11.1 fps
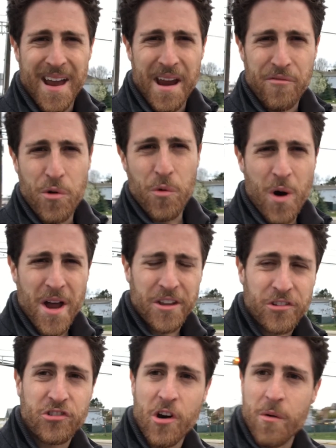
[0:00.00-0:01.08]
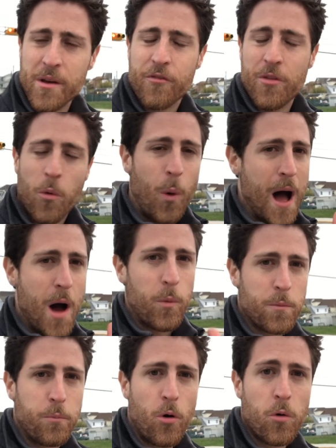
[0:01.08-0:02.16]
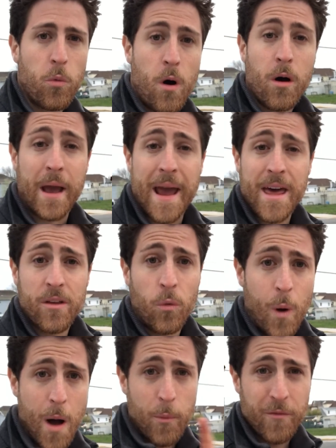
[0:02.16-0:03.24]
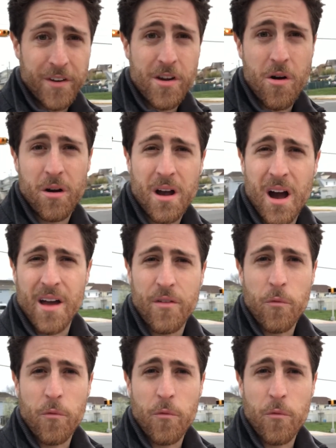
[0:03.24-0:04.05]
Hey everyone, it's Joey from the Wildwood Boardwalk and the Wildwood Video Archive,